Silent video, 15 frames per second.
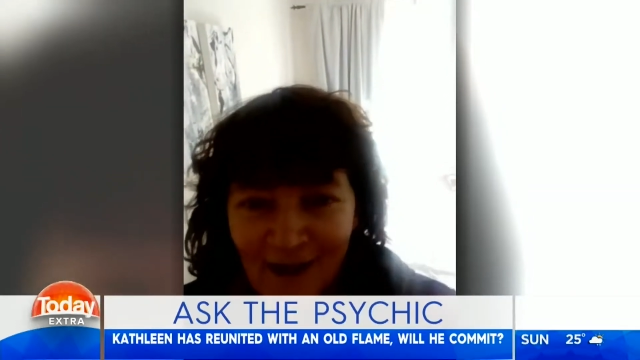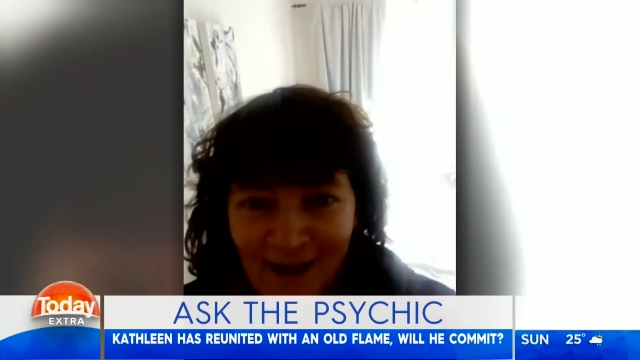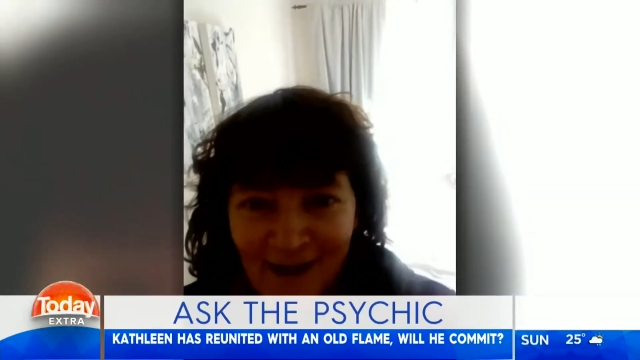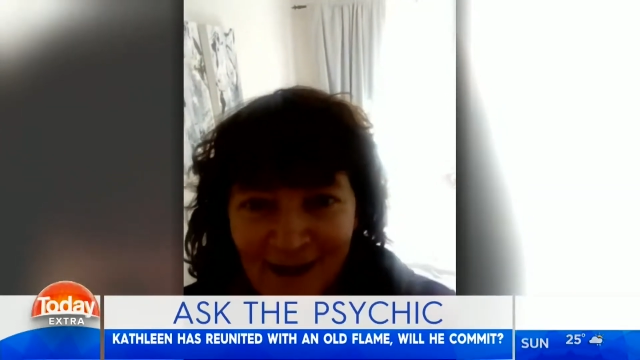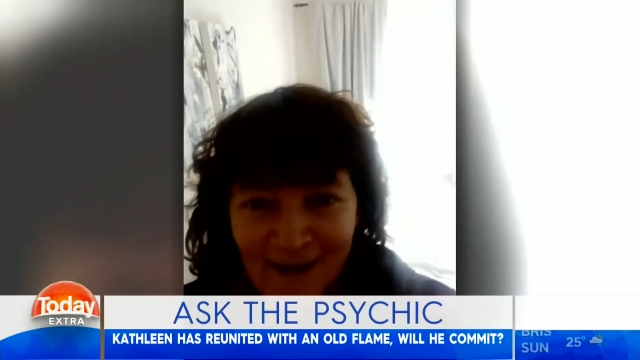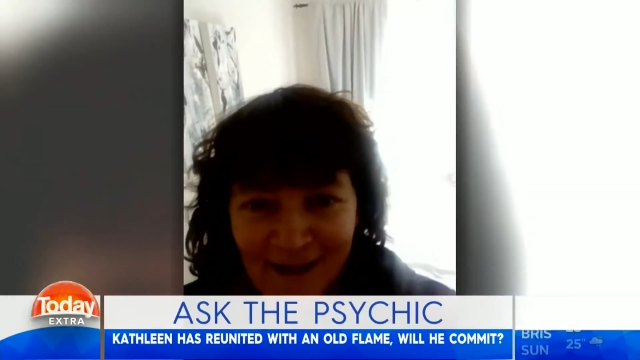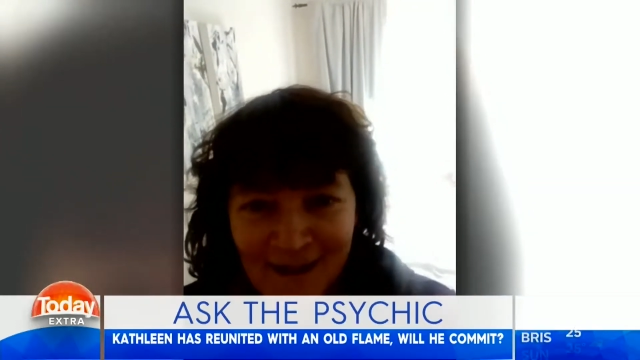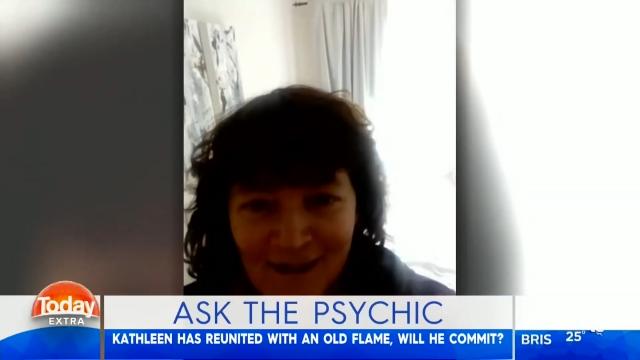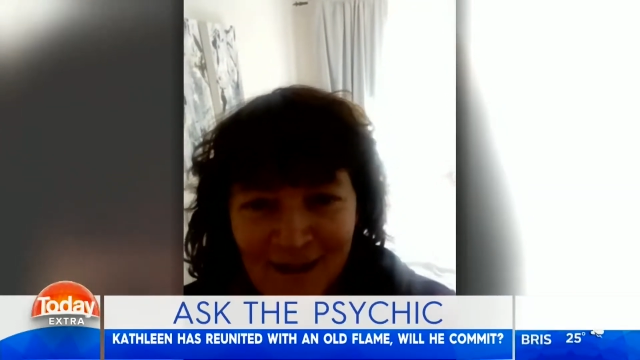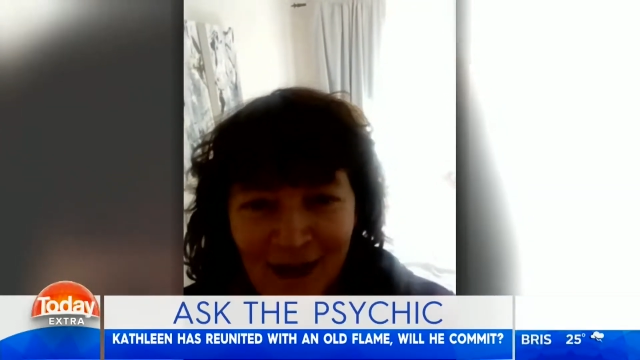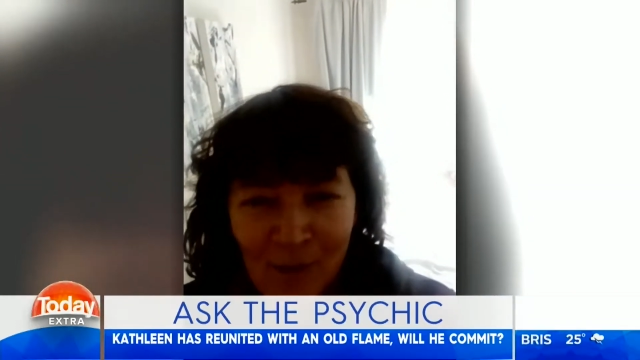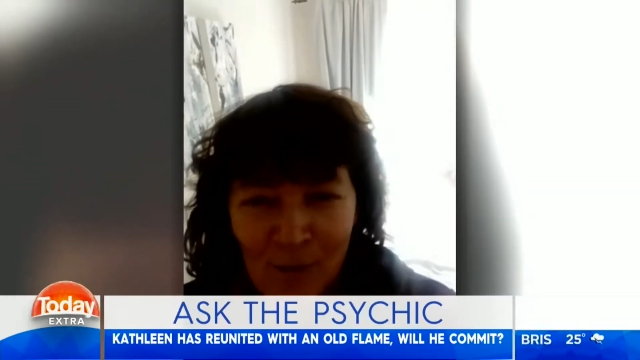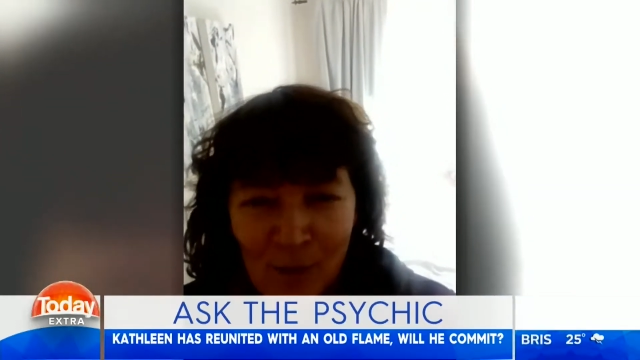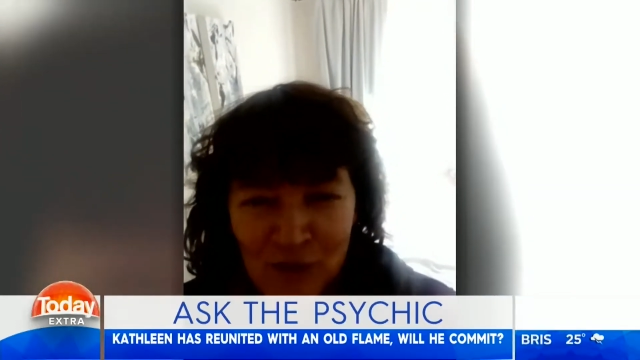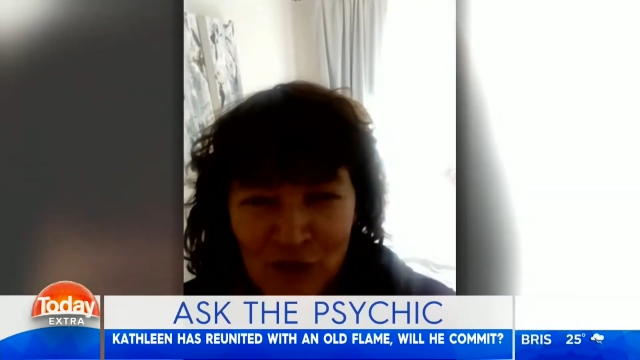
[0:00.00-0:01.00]
And
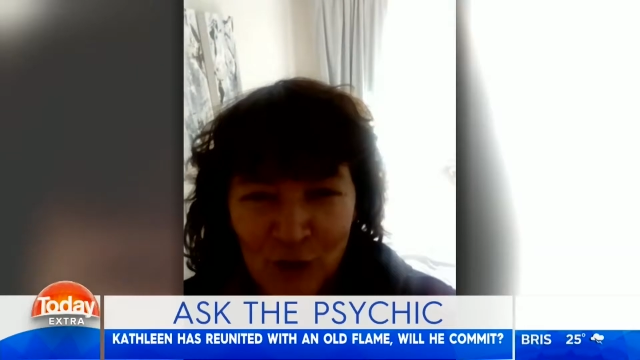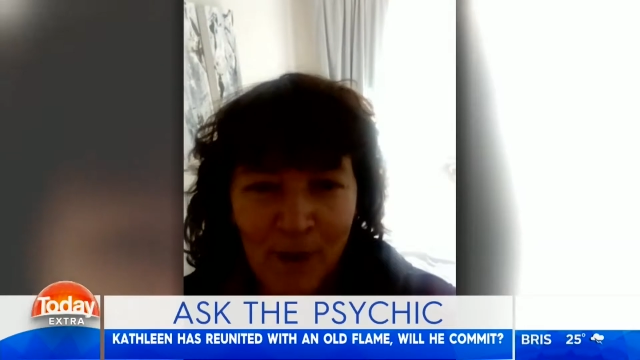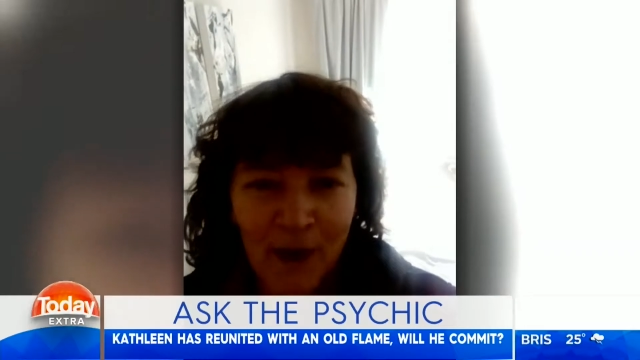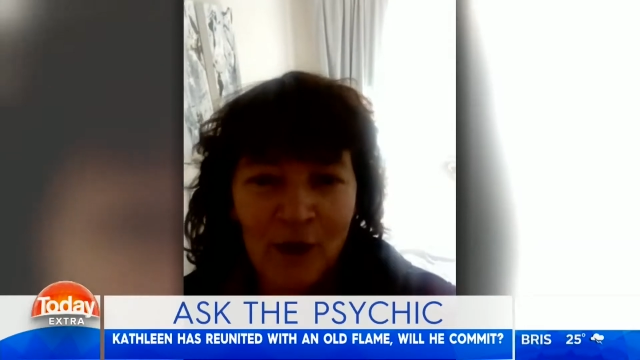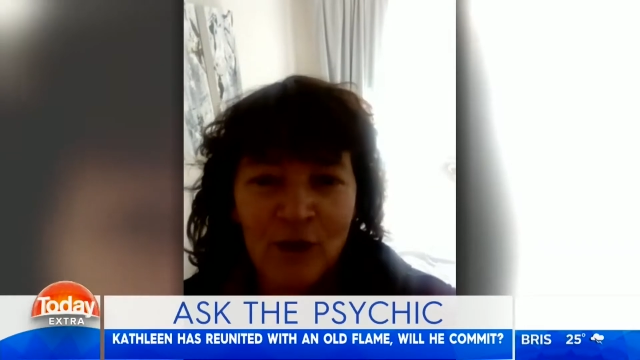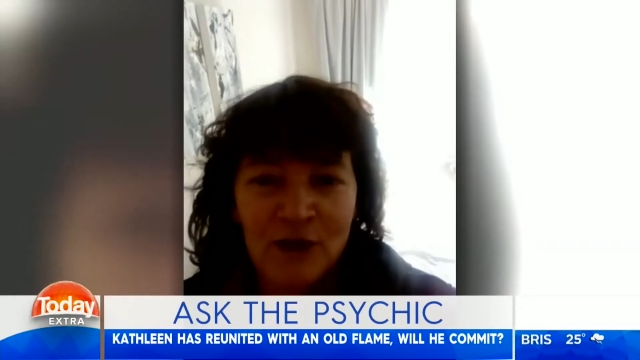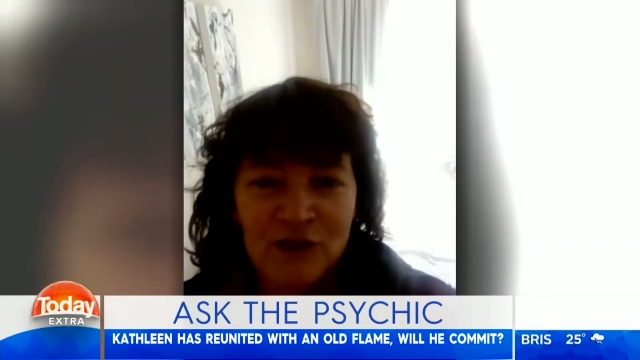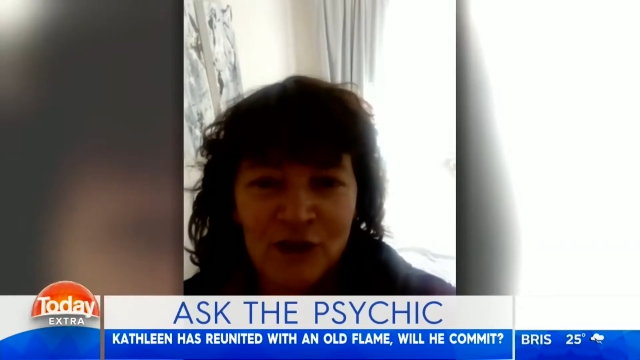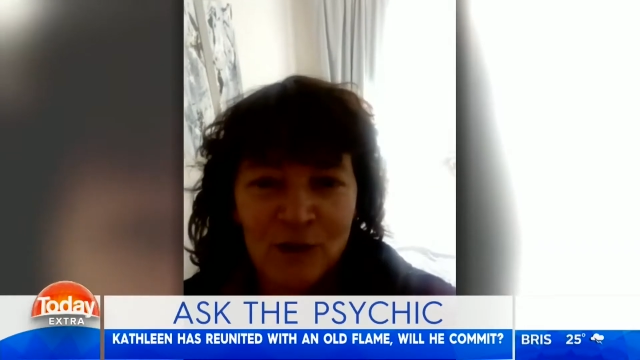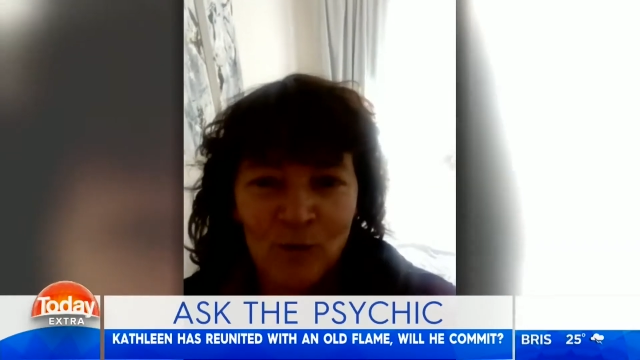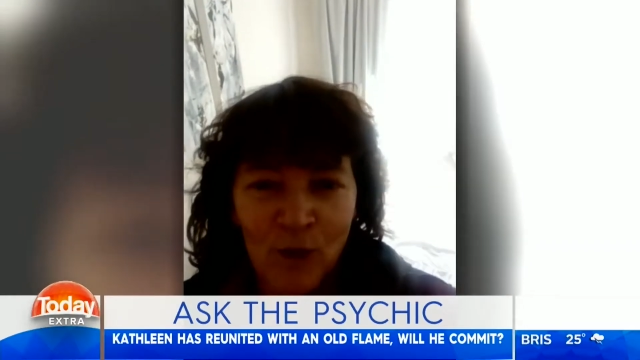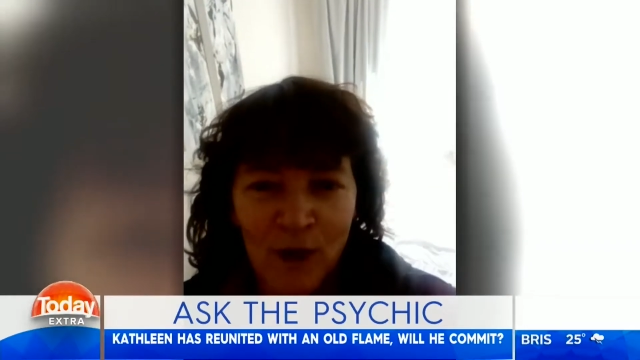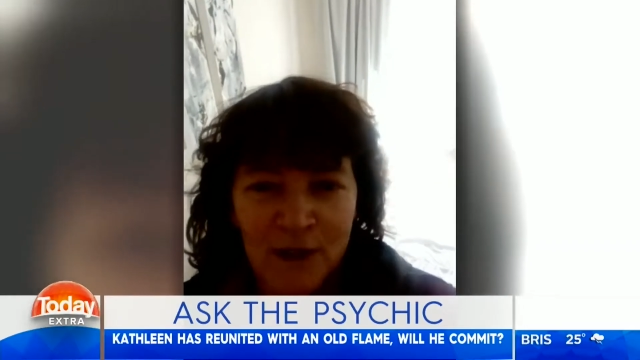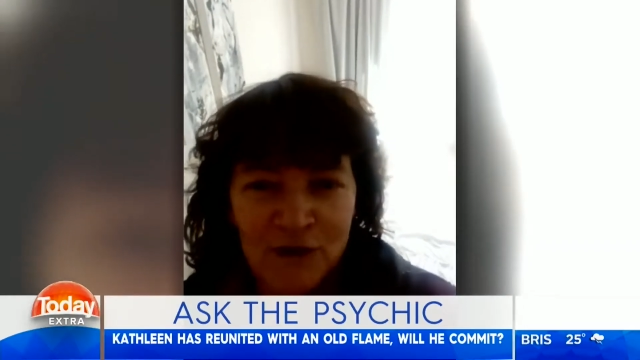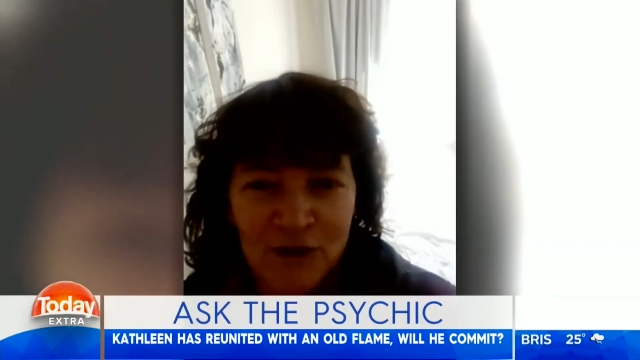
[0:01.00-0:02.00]
um, so my question
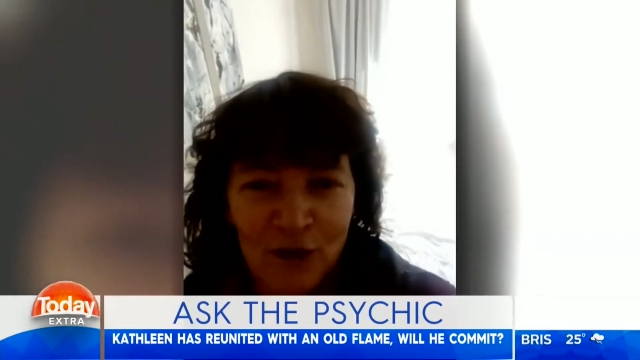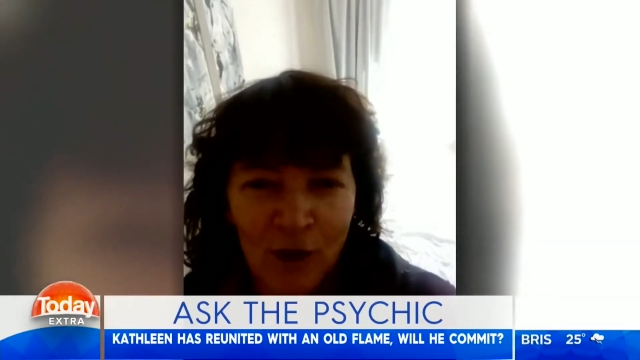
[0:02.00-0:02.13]
was,